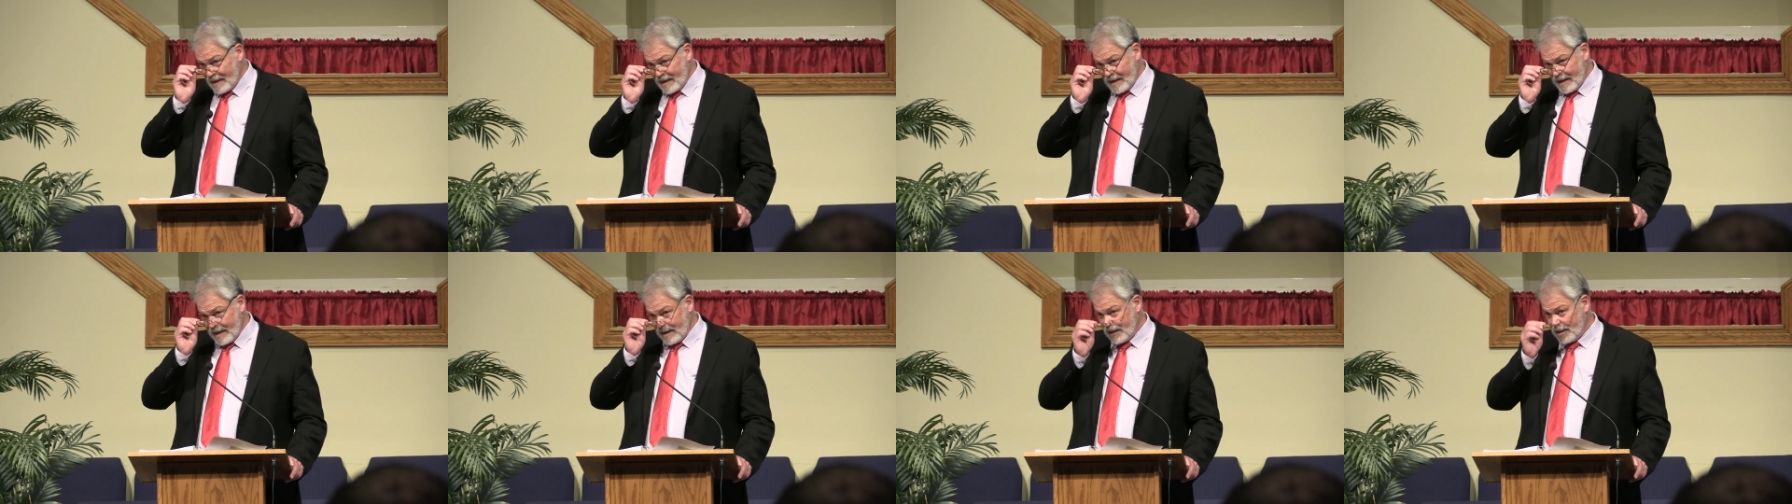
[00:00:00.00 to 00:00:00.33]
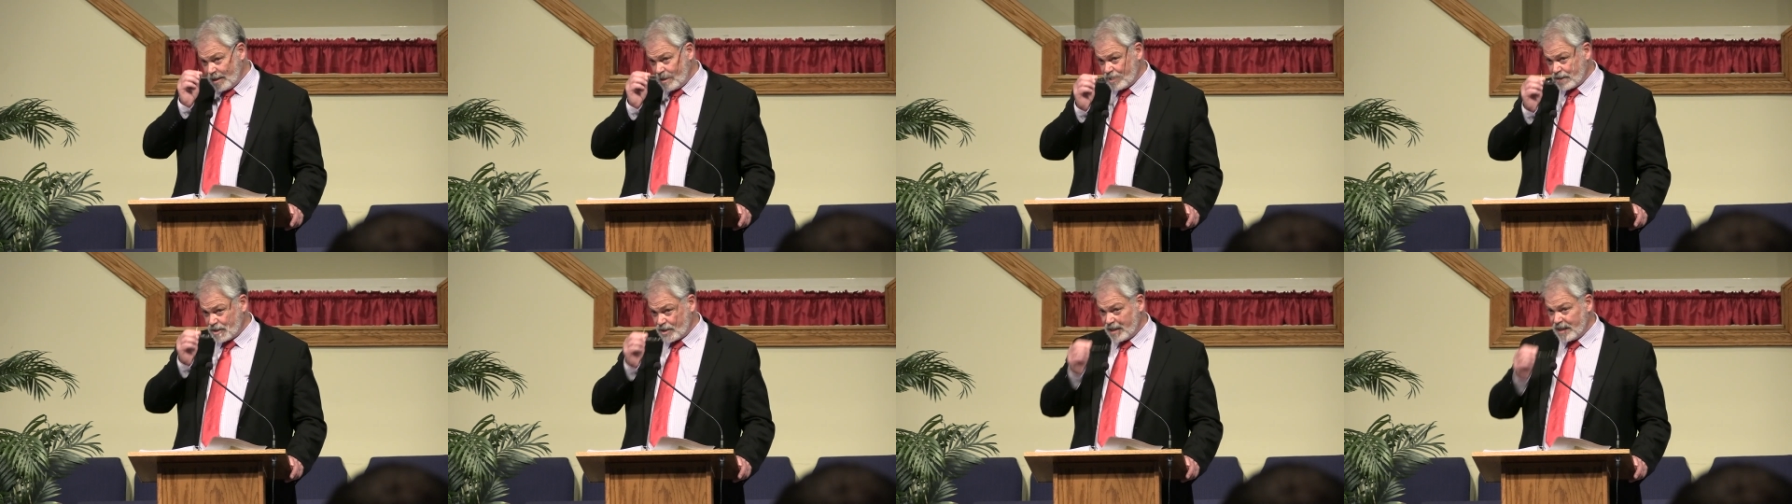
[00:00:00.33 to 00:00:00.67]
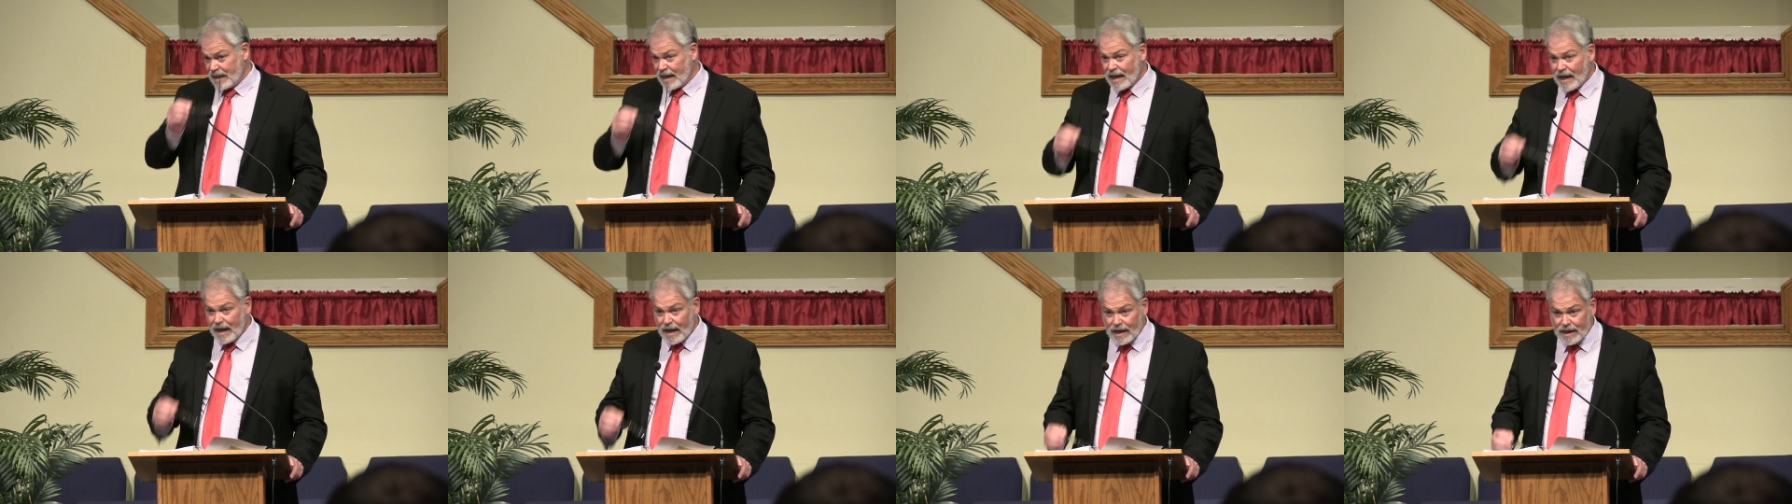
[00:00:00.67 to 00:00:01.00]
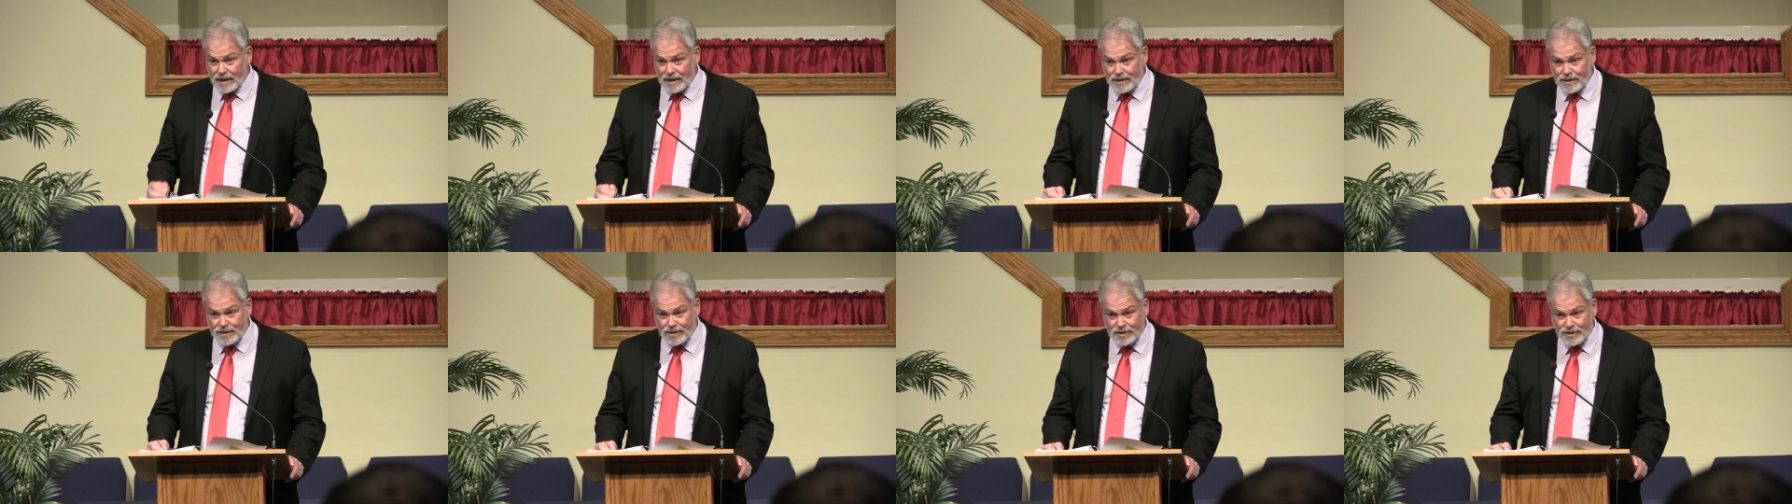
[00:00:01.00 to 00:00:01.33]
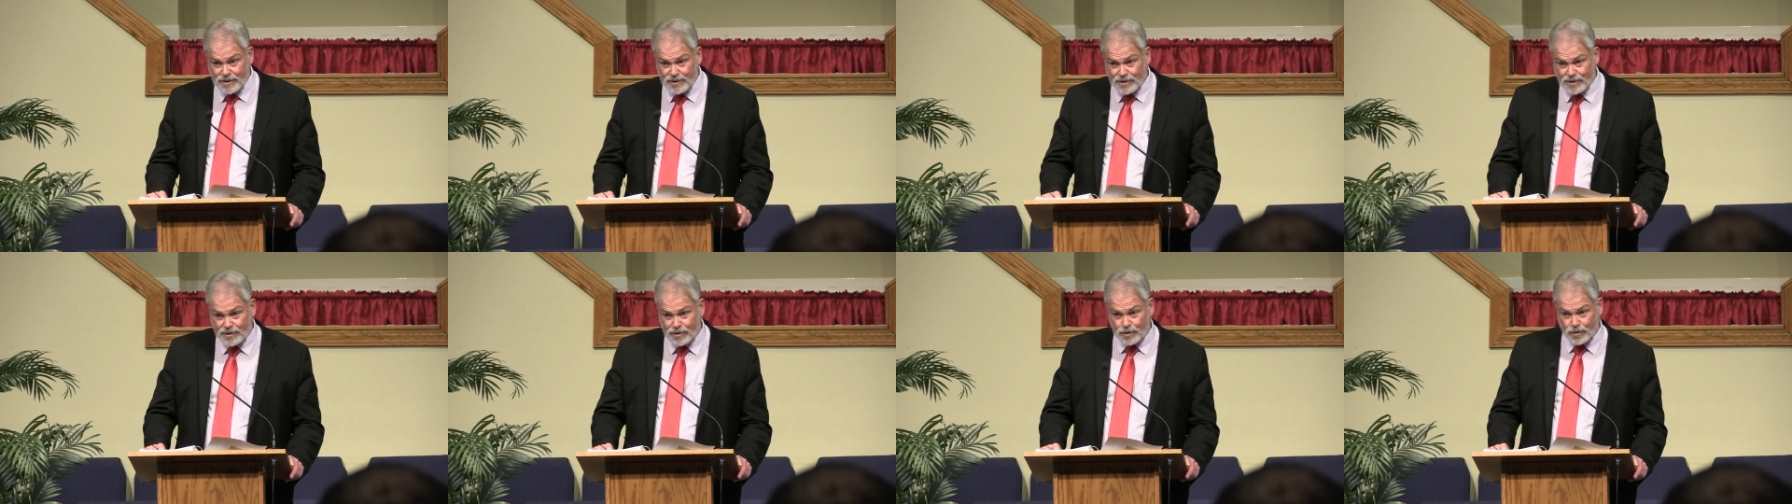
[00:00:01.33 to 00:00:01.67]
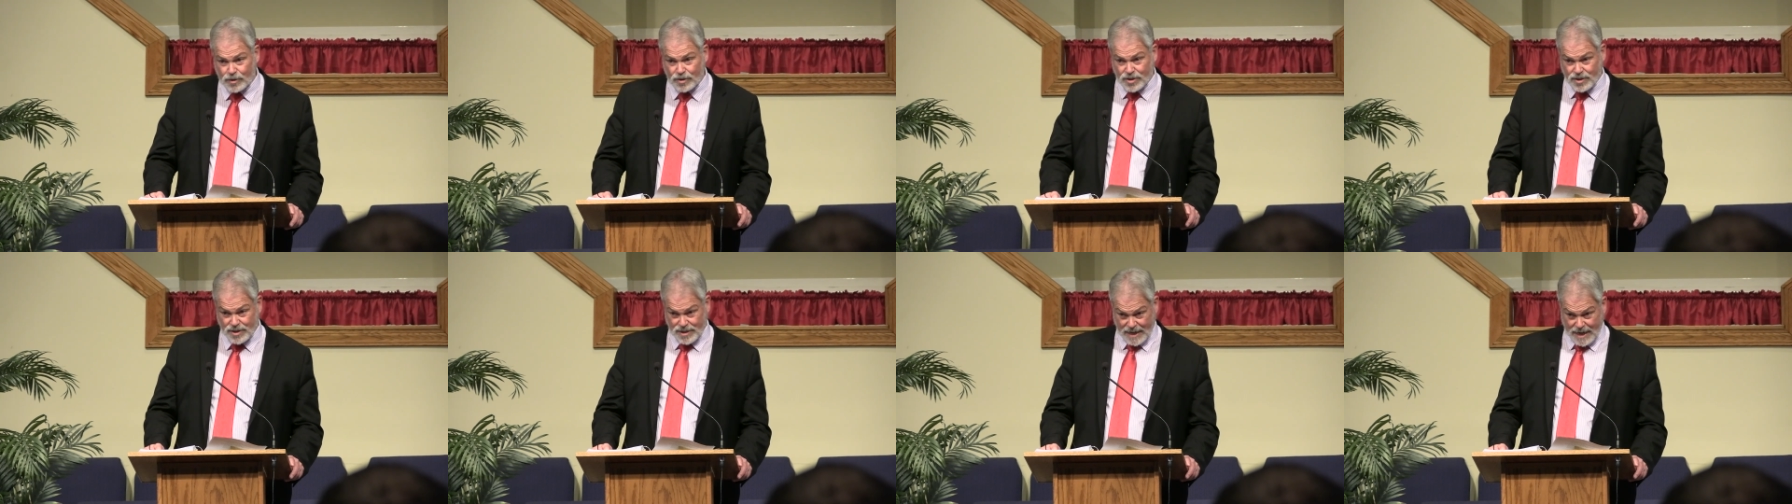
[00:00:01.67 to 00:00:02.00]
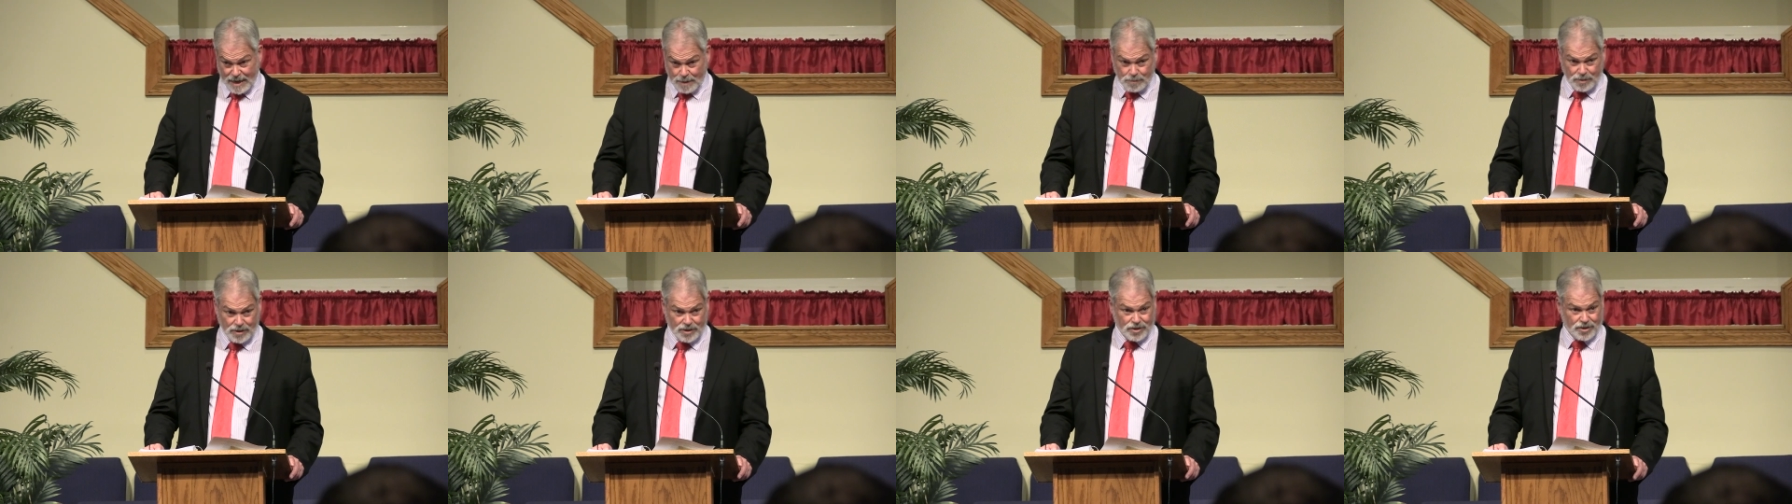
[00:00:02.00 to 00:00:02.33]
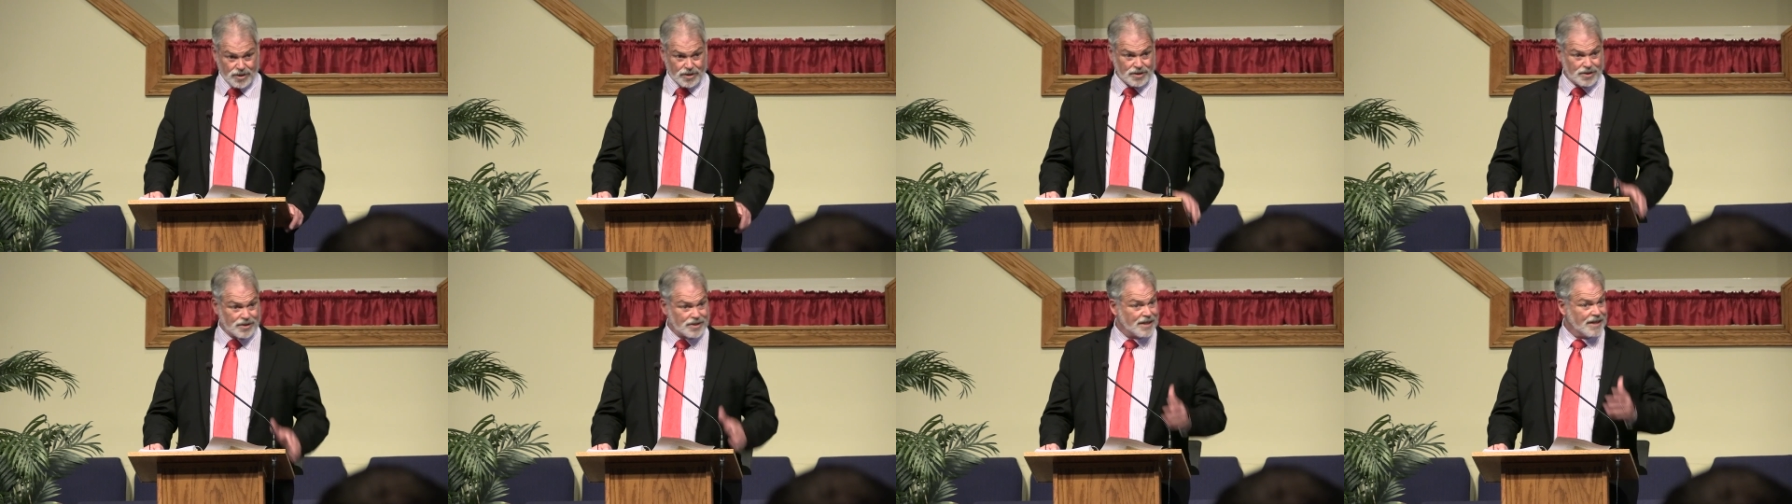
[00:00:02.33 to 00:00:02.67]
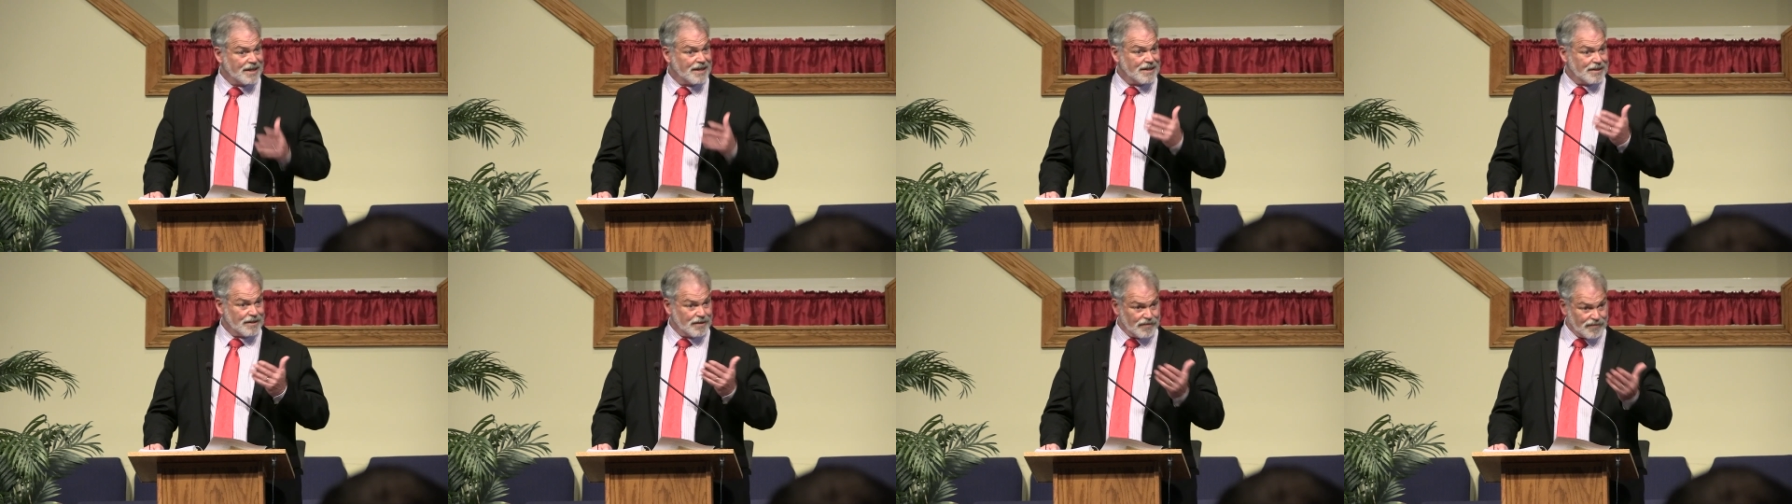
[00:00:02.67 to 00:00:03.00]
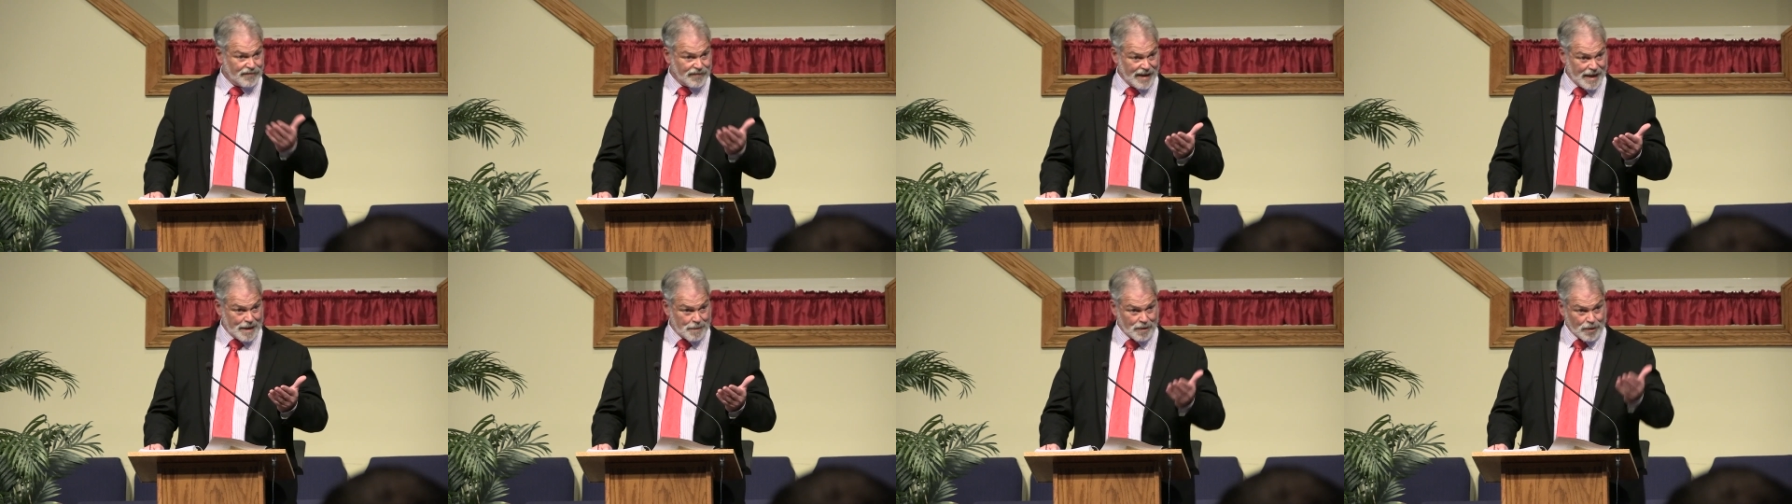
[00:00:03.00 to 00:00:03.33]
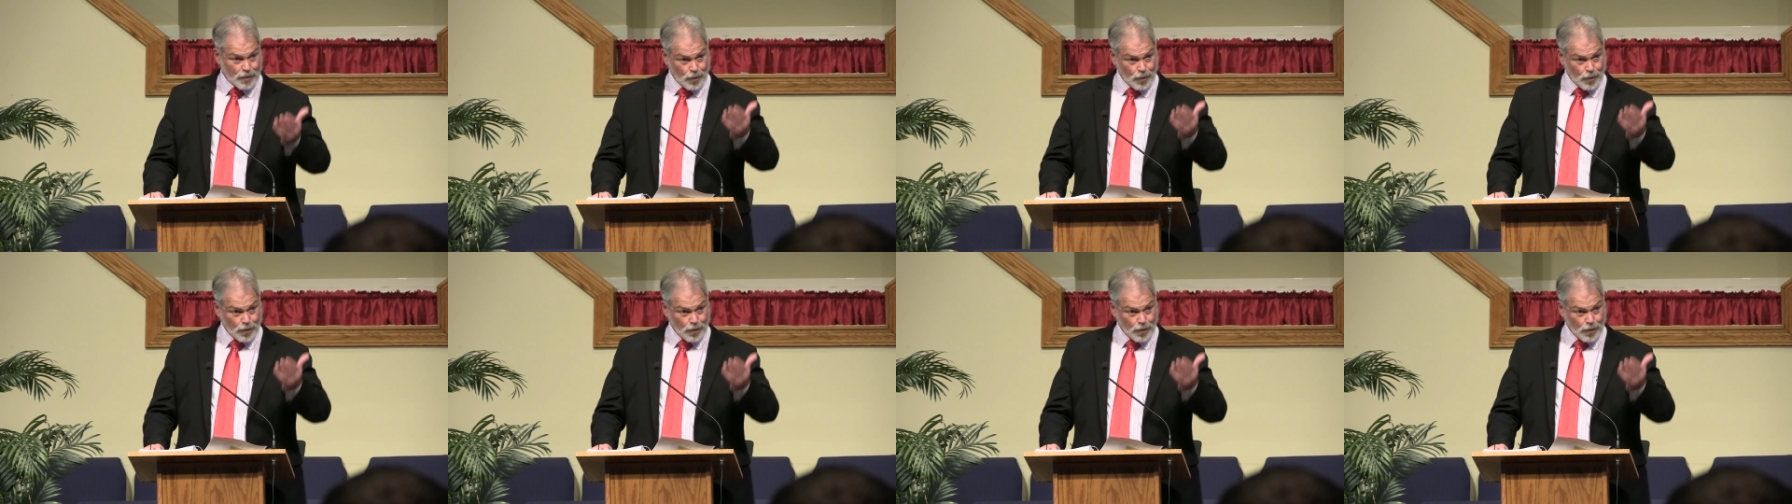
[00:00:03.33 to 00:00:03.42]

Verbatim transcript: and it is God who establishes the family.